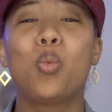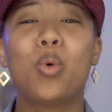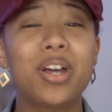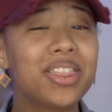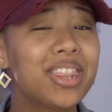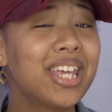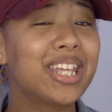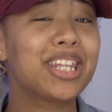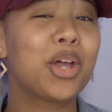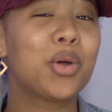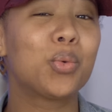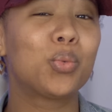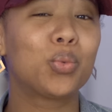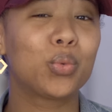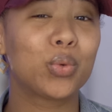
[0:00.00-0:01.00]
One thing that
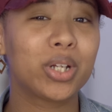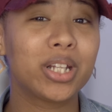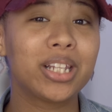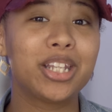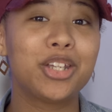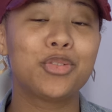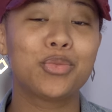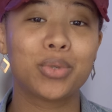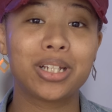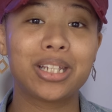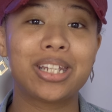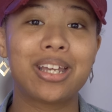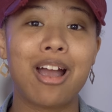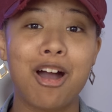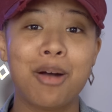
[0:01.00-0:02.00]
really,
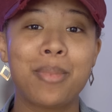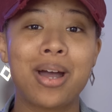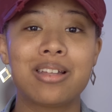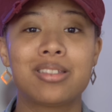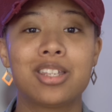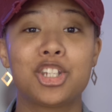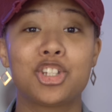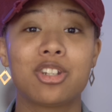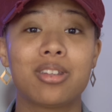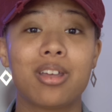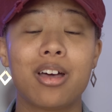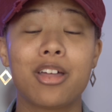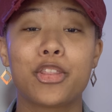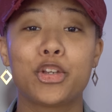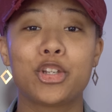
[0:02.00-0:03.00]
really caught my attention the
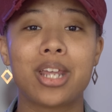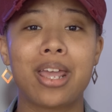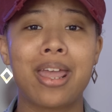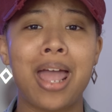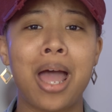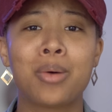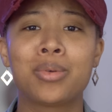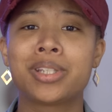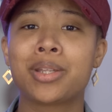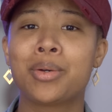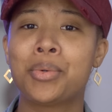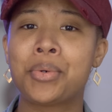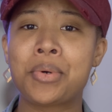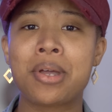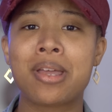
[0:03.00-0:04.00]
other day, I was
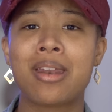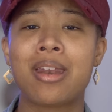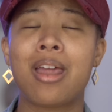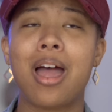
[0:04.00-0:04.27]
on